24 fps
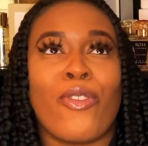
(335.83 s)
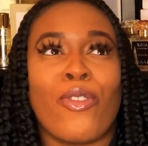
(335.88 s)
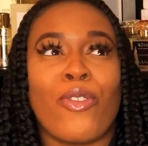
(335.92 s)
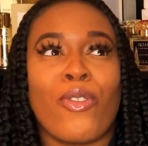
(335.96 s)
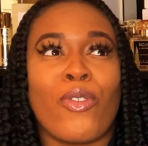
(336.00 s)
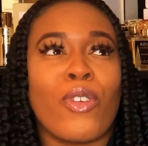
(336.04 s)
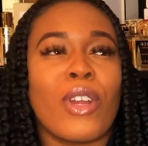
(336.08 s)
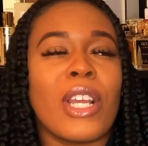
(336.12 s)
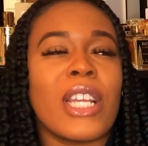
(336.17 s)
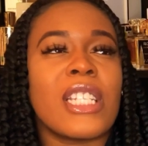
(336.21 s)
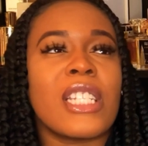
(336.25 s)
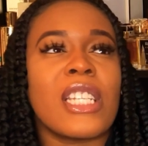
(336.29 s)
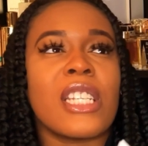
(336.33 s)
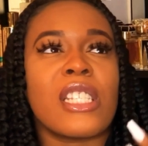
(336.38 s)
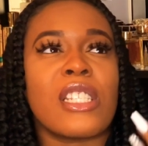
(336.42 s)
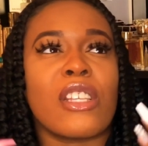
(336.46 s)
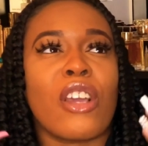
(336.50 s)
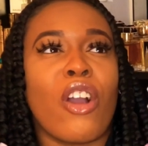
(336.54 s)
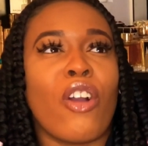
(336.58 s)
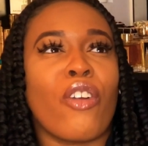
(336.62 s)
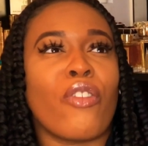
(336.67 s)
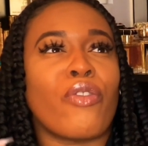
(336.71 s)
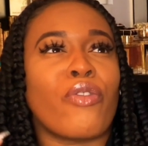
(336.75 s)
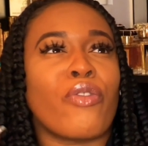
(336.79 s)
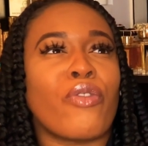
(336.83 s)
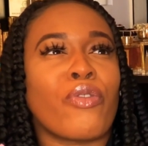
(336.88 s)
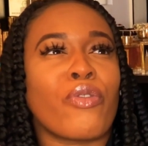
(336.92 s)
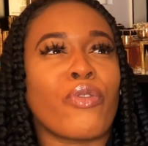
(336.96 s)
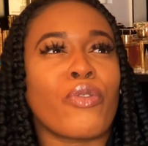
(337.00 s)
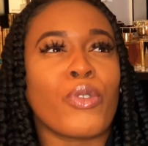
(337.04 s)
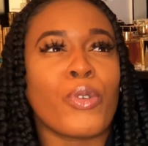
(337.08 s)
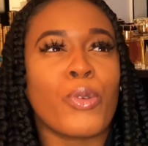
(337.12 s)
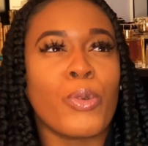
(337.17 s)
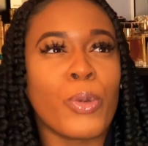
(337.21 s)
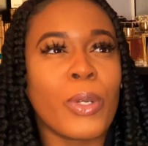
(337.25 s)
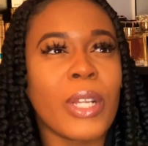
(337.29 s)
it's just a
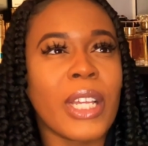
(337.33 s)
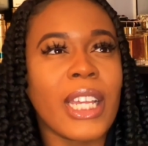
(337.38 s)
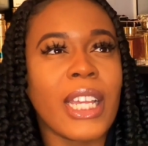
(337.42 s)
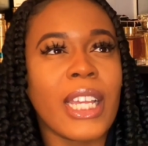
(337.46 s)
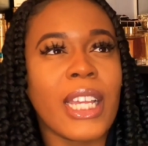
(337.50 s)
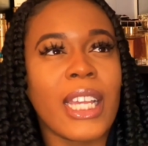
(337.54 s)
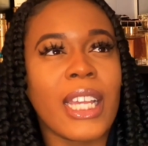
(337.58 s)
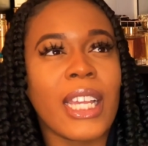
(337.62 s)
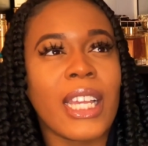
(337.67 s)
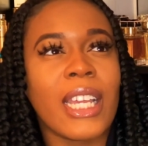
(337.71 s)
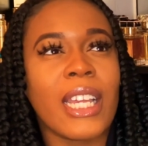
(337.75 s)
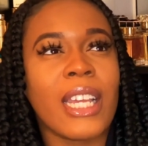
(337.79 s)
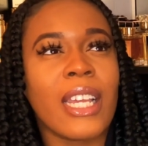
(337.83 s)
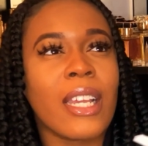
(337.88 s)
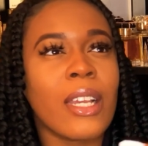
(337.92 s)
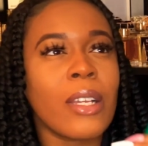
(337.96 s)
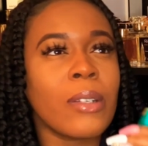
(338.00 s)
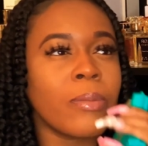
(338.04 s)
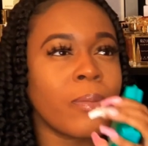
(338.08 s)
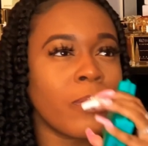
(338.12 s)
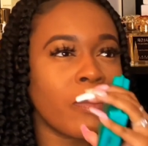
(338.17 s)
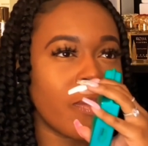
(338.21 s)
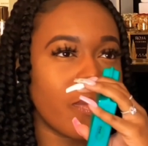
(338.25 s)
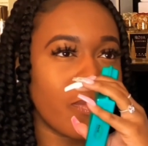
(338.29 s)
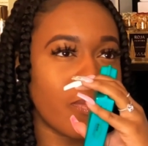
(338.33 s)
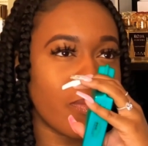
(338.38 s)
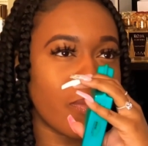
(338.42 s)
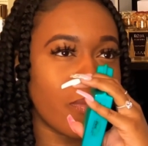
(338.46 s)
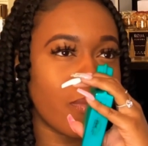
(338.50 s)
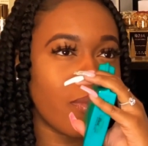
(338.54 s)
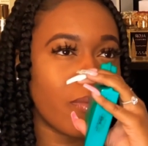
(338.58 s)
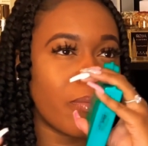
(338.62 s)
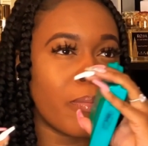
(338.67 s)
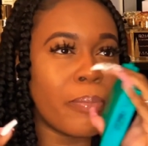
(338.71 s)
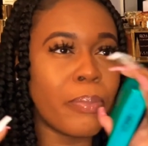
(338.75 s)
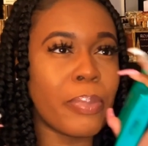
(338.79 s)
fruity
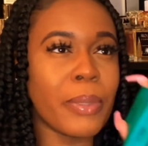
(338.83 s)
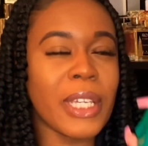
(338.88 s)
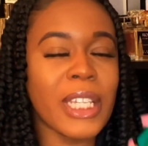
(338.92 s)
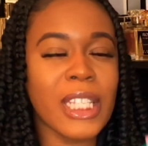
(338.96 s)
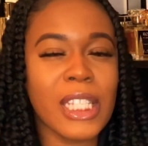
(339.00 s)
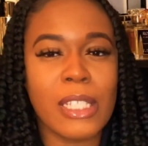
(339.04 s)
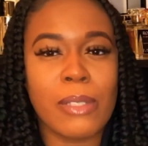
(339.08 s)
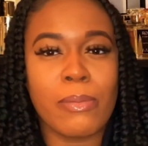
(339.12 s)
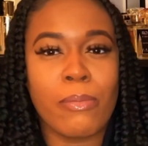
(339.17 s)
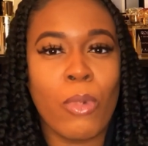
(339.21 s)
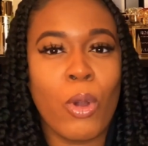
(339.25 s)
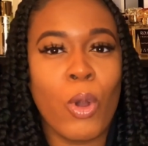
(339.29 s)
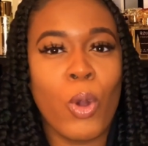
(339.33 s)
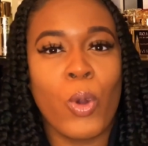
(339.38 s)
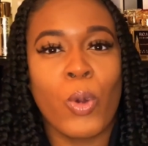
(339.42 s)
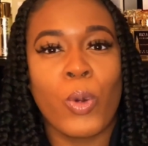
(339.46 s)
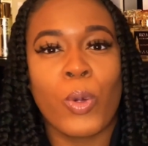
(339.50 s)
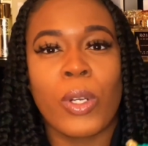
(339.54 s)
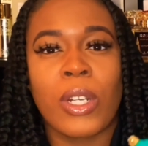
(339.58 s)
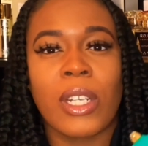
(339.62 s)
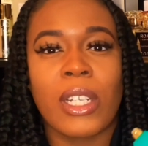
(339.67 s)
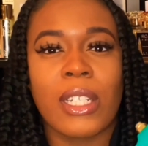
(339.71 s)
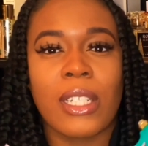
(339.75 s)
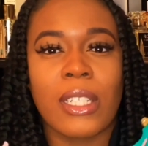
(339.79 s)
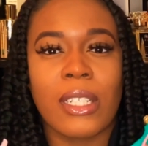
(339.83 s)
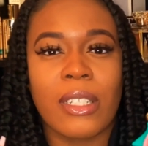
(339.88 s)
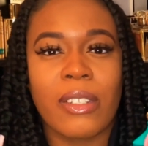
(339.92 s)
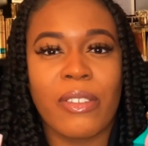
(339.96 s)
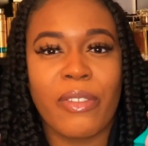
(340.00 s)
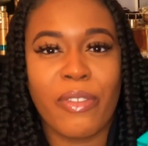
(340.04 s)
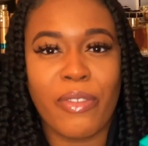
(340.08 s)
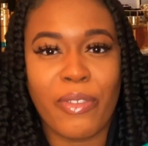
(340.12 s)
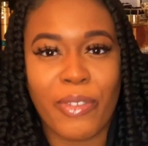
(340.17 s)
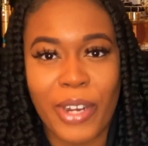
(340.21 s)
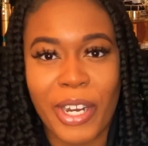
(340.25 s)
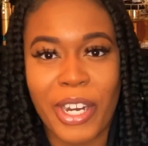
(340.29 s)
beast mode
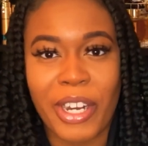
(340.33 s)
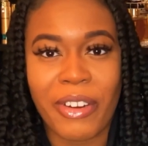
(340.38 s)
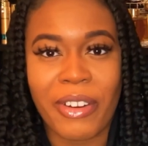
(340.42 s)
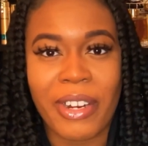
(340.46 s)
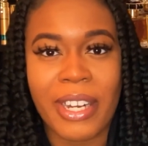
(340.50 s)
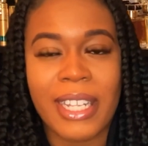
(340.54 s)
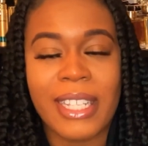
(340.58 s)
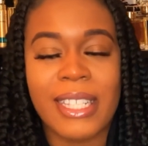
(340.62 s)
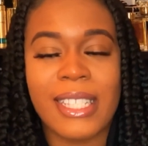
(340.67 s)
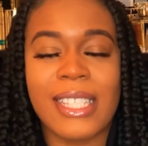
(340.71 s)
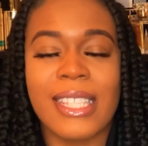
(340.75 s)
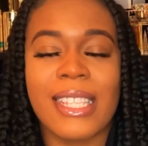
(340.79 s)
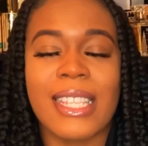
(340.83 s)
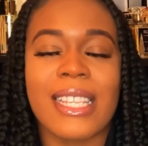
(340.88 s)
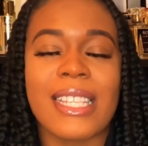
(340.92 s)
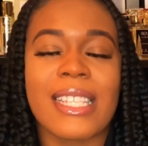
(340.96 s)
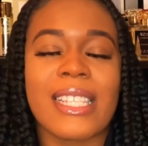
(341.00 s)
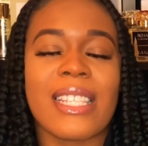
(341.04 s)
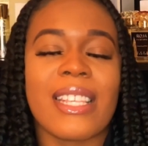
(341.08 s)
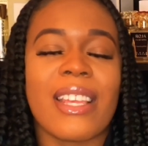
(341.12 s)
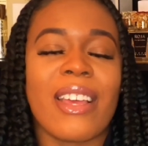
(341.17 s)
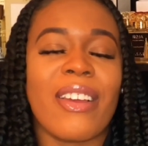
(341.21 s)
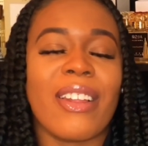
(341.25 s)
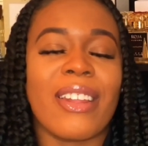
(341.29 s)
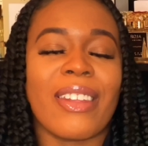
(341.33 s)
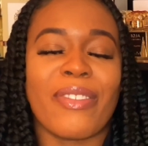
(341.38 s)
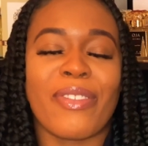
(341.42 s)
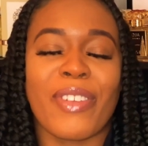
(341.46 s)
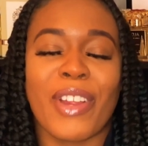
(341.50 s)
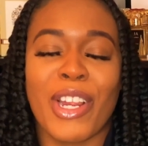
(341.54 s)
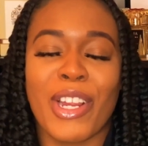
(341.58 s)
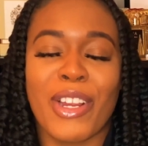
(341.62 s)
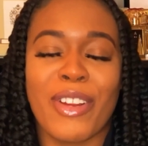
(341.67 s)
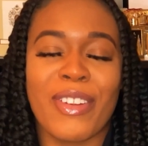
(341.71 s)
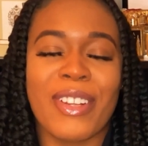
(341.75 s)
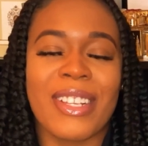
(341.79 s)
fragrance. This
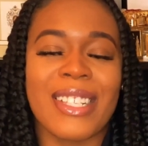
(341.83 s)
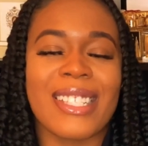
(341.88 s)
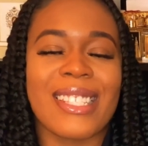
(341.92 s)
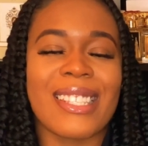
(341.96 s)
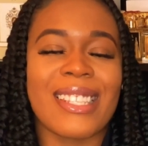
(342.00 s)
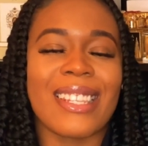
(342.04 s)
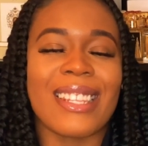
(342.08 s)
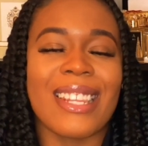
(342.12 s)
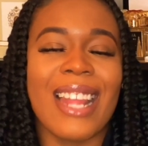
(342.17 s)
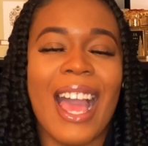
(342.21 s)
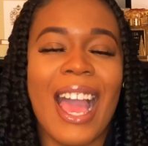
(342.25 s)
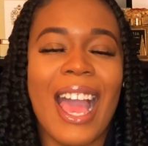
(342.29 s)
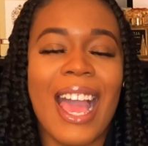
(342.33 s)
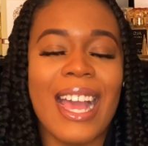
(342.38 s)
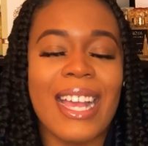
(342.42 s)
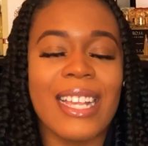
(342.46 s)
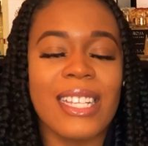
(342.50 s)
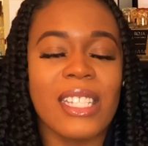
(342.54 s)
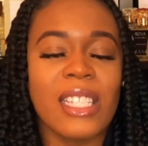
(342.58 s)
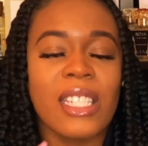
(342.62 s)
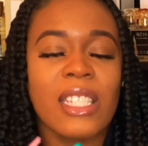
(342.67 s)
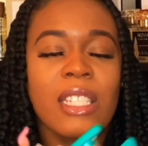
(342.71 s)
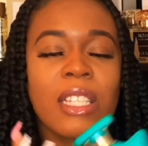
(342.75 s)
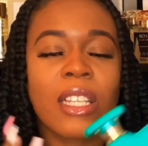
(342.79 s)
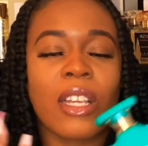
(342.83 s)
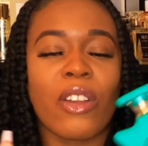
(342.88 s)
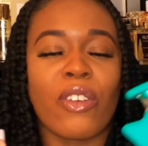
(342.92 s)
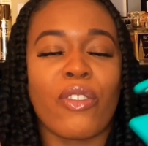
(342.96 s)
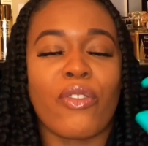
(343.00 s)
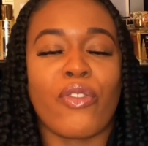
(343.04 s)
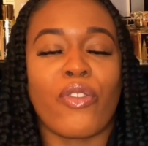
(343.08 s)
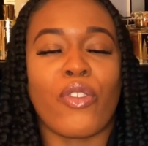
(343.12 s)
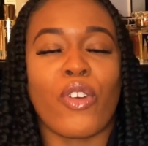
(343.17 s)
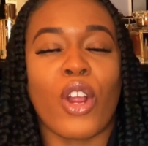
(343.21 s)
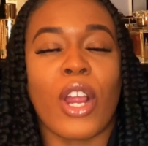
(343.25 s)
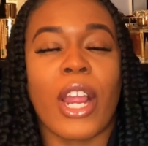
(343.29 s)
fragrance lasts
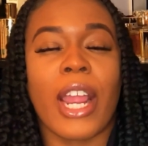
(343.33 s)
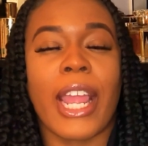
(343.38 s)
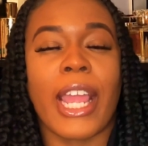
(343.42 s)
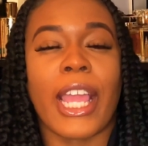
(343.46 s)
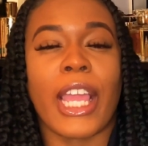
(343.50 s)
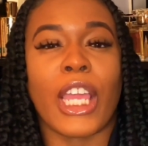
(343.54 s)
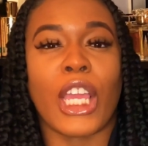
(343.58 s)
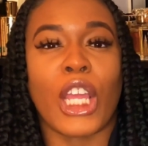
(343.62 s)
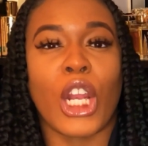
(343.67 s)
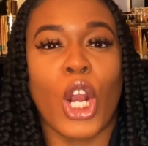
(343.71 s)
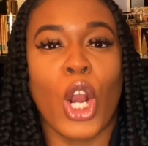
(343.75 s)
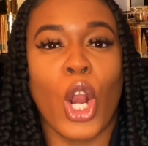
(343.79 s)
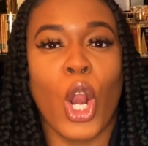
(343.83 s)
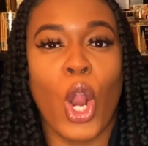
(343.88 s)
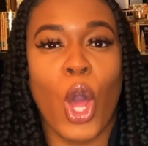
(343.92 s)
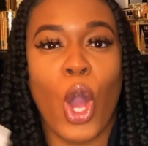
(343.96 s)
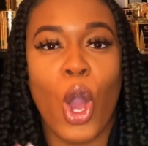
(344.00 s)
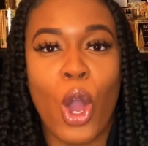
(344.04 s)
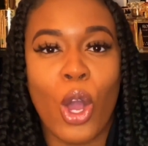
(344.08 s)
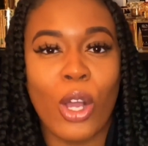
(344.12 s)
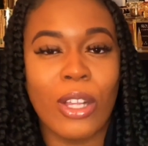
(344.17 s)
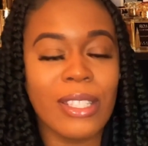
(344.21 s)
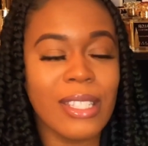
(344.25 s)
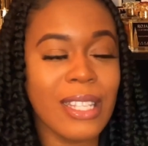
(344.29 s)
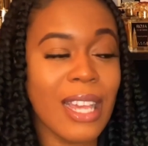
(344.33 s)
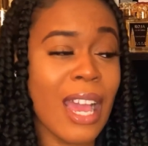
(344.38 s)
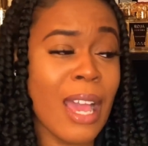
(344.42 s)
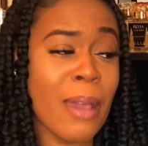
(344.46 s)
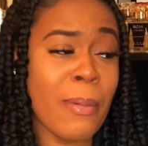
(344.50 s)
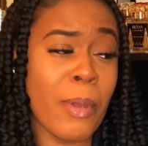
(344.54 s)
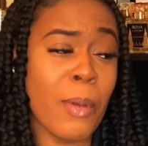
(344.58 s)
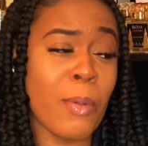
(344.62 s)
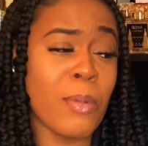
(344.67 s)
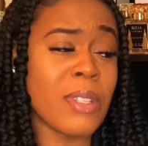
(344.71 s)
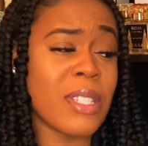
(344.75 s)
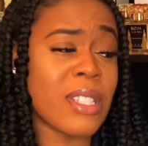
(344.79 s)
for a long time. It
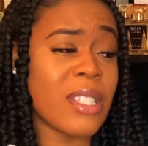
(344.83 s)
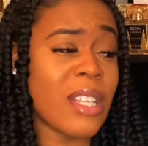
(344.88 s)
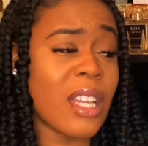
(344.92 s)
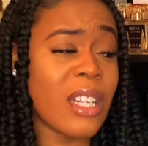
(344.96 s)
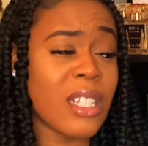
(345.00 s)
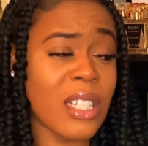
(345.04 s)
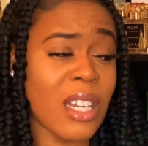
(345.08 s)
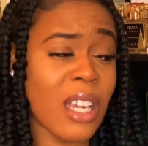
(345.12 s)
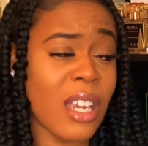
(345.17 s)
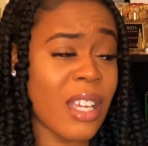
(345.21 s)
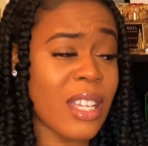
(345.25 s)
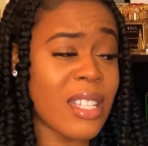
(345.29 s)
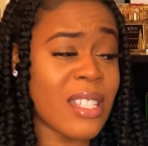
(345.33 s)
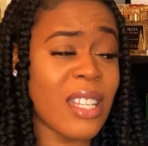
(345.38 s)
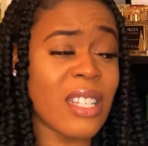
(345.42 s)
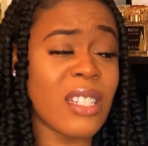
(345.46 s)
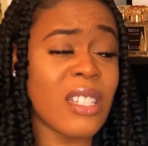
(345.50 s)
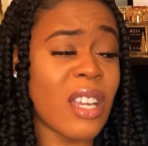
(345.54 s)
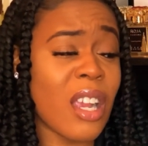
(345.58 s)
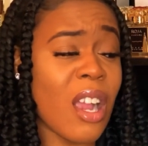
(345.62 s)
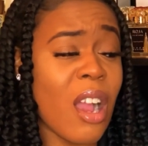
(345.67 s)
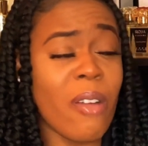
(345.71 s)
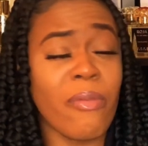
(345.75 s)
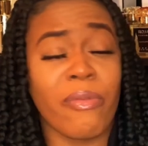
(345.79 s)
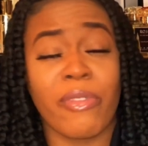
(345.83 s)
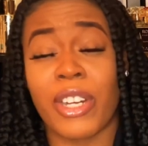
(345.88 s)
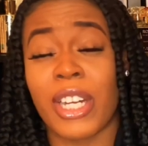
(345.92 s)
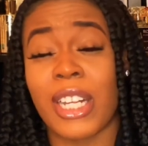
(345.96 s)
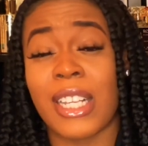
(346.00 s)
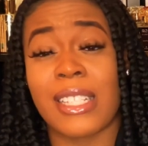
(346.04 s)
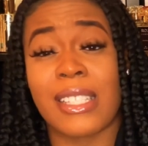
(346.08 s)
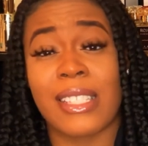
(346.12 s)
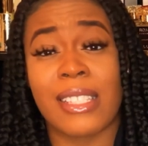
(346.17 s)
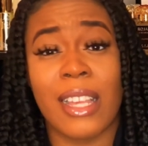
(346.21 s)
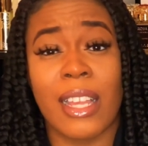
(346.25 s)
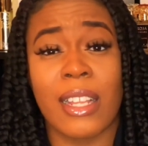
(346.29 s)
was such a comforting
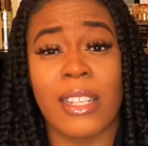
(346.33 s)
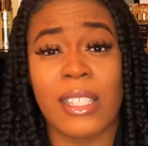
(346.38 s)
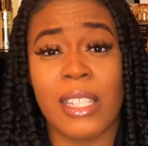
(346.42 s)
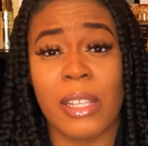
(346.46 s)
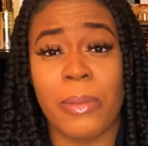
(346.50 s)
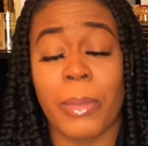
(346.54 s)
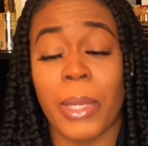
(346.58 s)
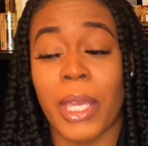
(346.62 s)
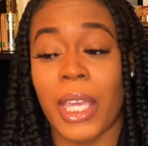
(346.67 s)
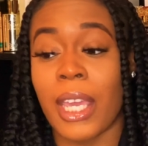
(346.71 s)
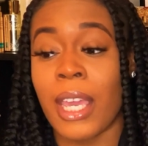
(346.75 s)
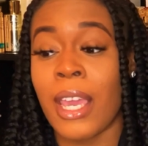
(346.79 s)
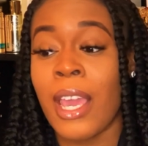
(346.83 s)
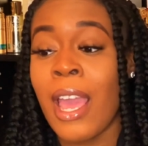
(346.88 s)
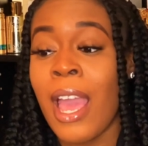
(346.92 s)
scent to me.